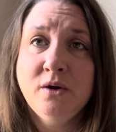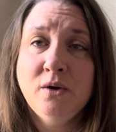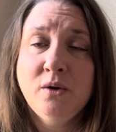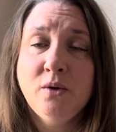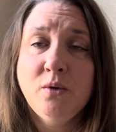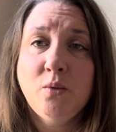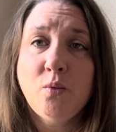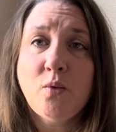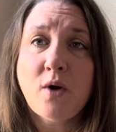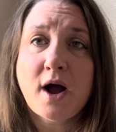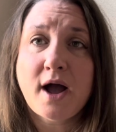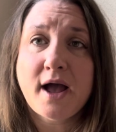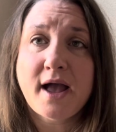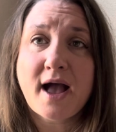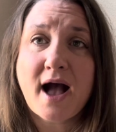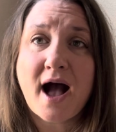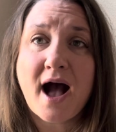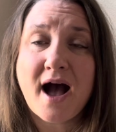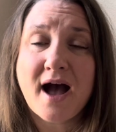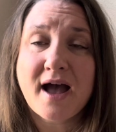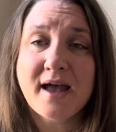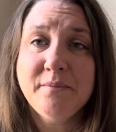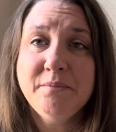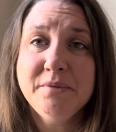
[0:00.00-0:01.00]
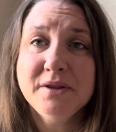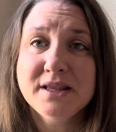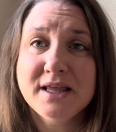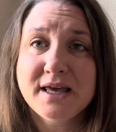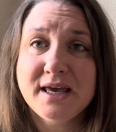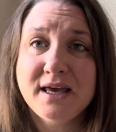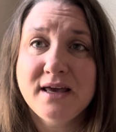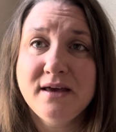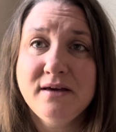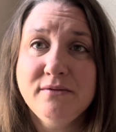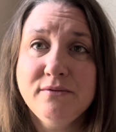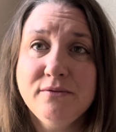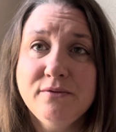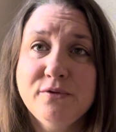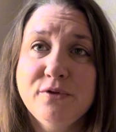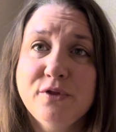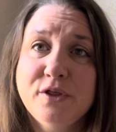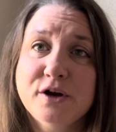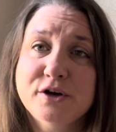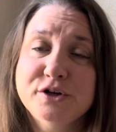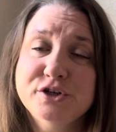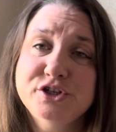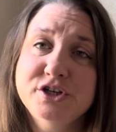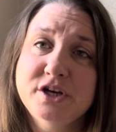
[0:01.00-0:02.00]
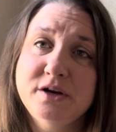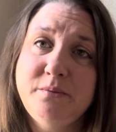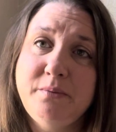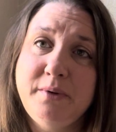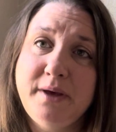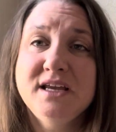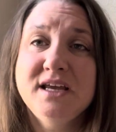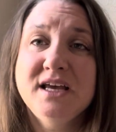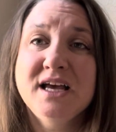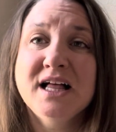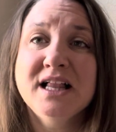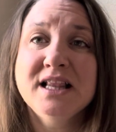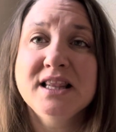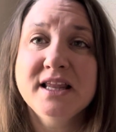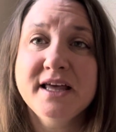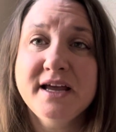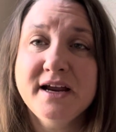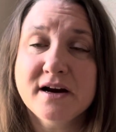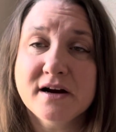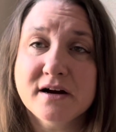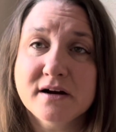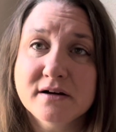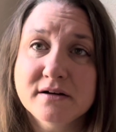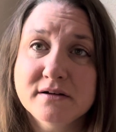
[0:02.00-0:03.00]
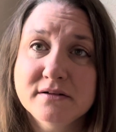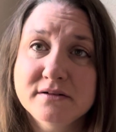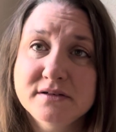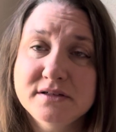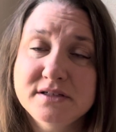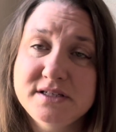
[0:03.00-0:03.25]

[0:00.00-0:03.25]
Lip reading: why I believe there should be clear